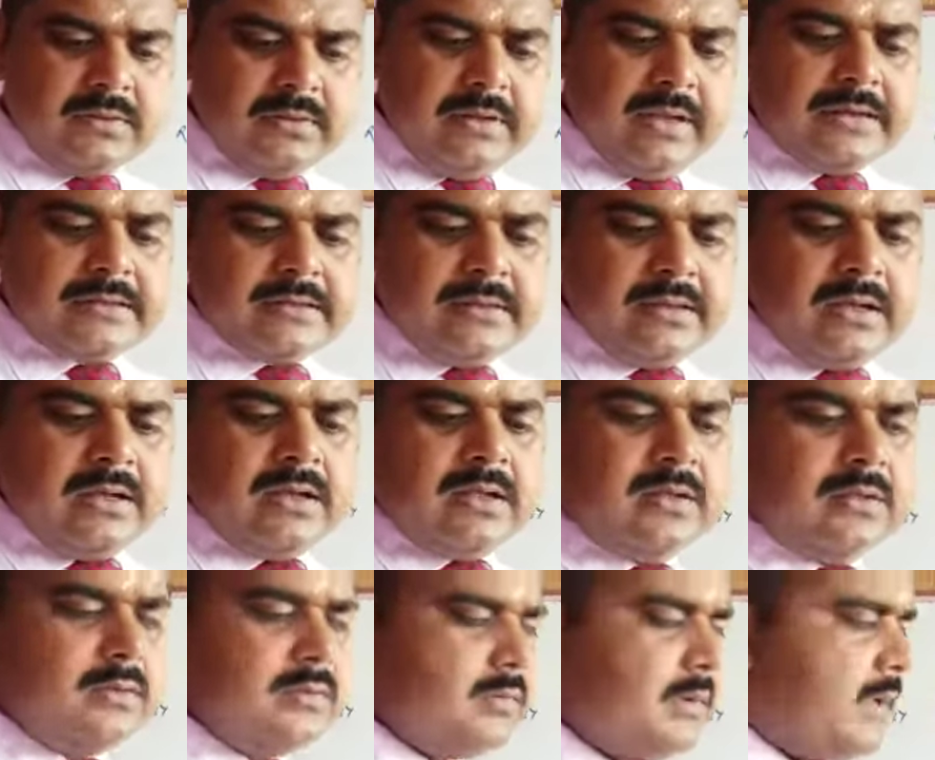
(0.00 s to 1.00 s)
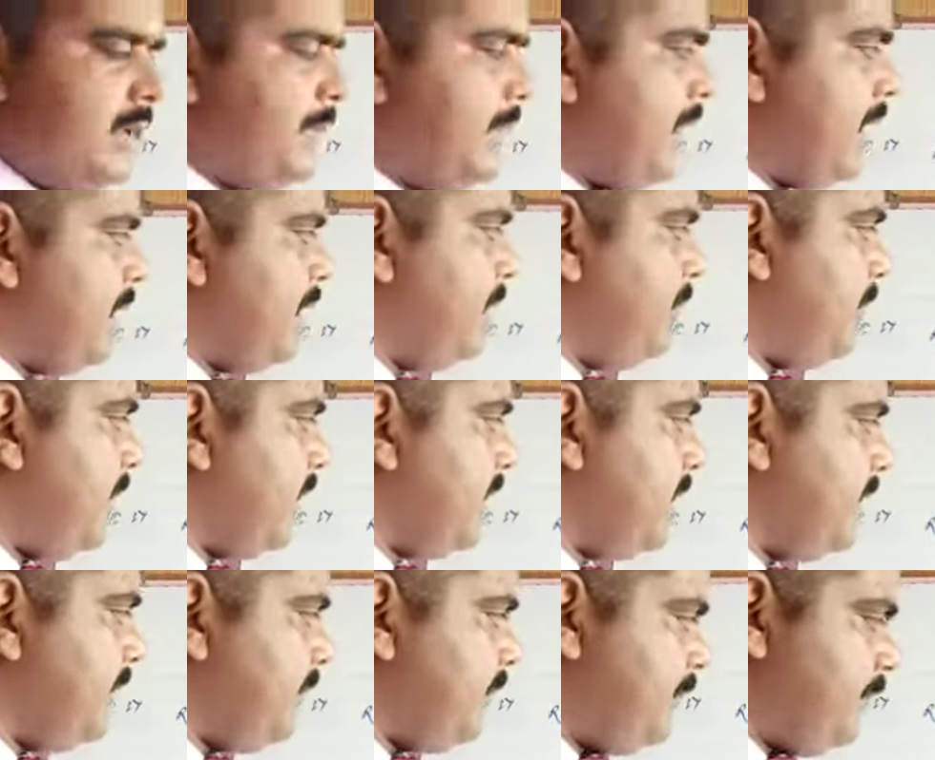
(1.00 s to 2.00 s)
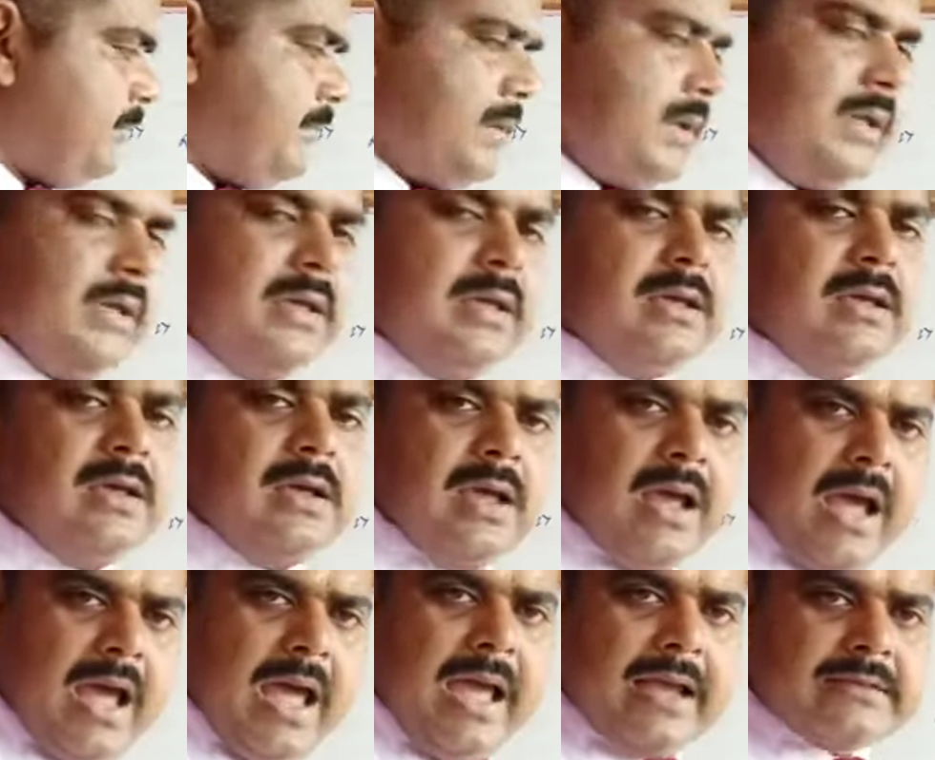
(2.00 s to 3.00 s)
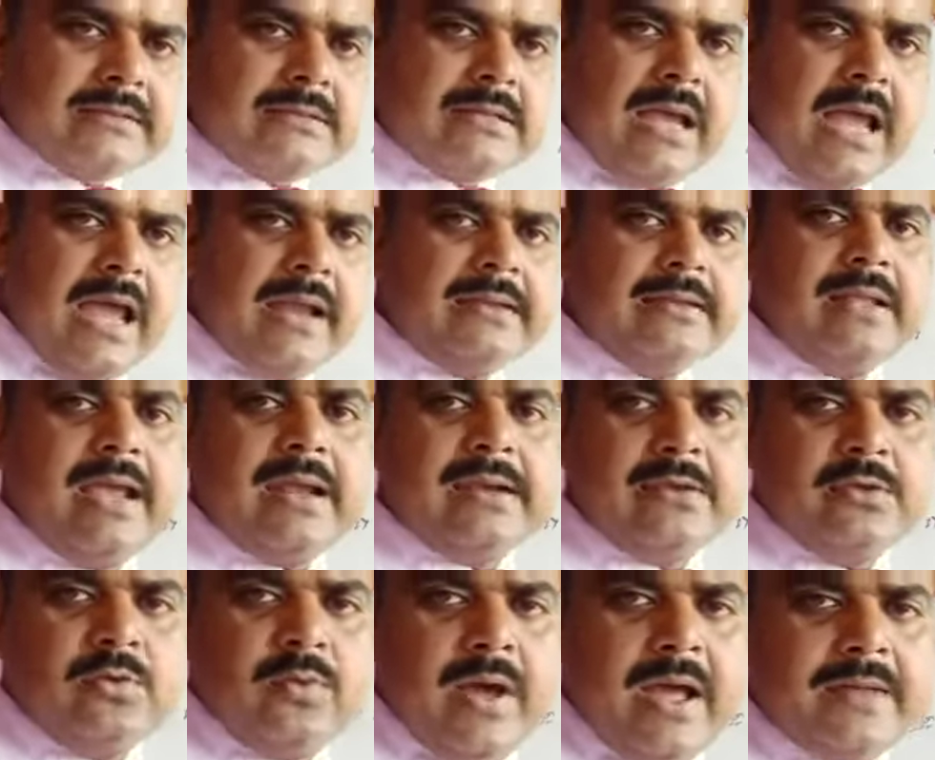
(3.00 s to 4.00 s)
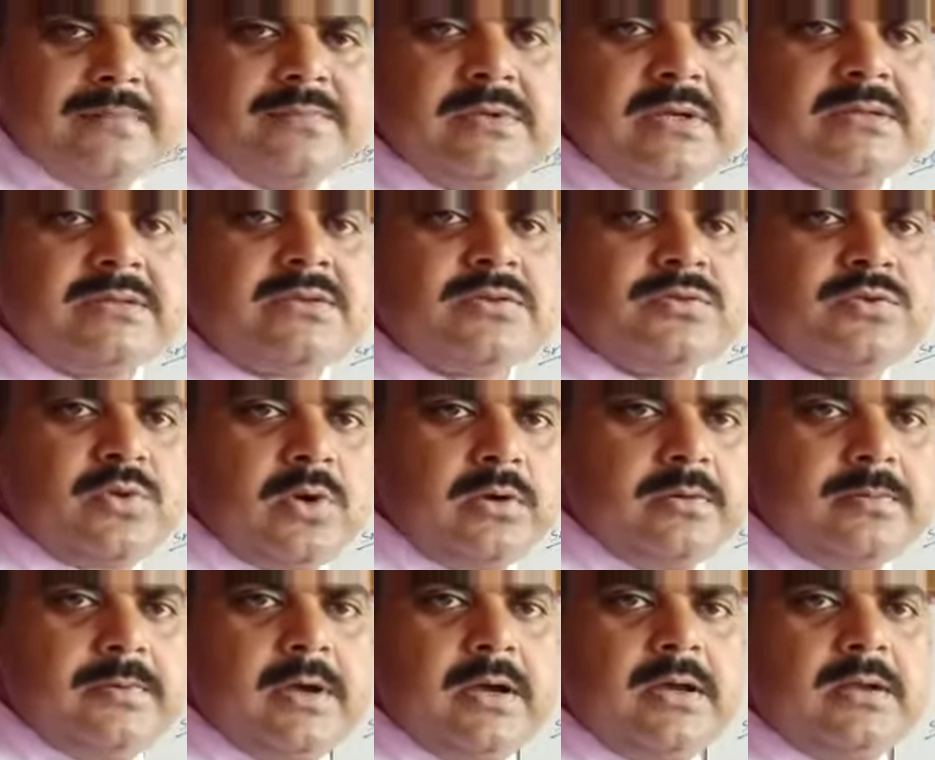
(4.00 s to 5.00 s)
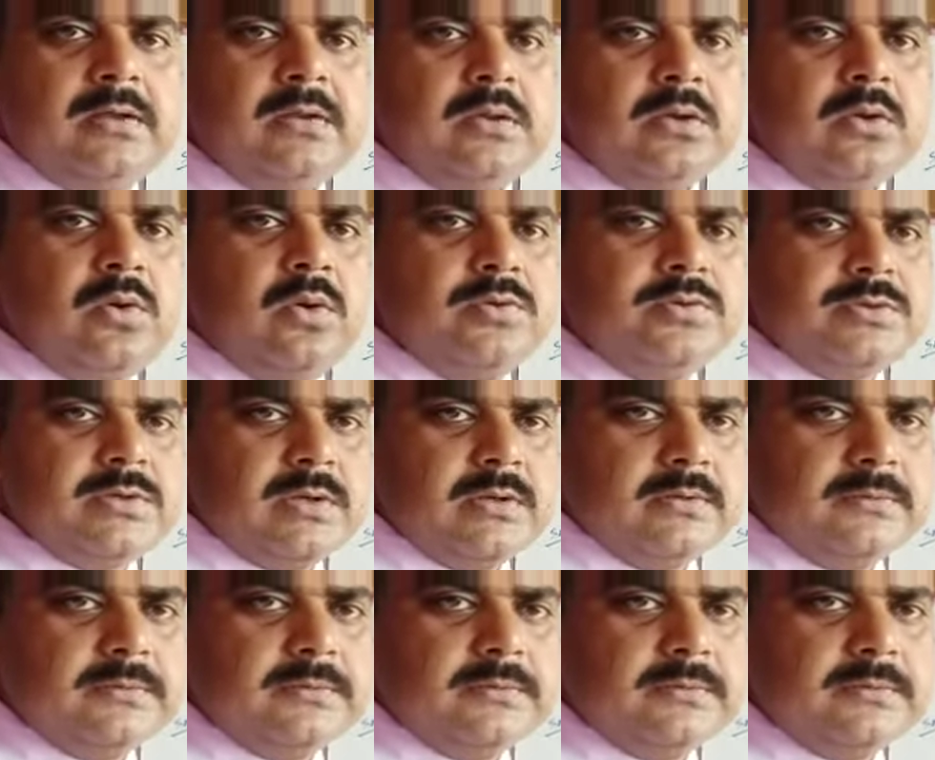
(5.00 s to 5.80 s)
Let the given number be x, and then you have just to solve the question.